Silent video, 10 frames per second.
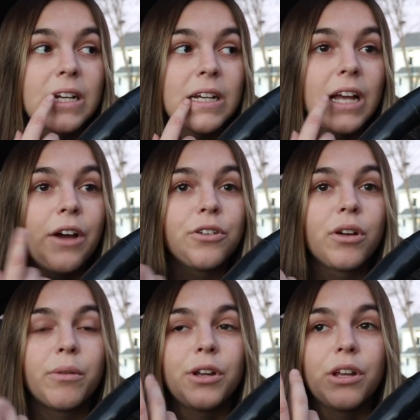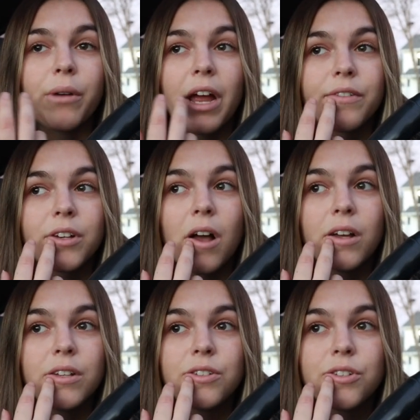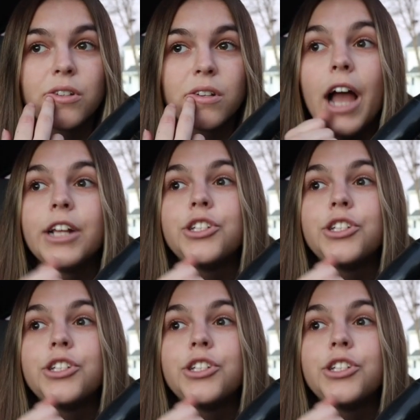Like, I don't know what I want to do right after college. I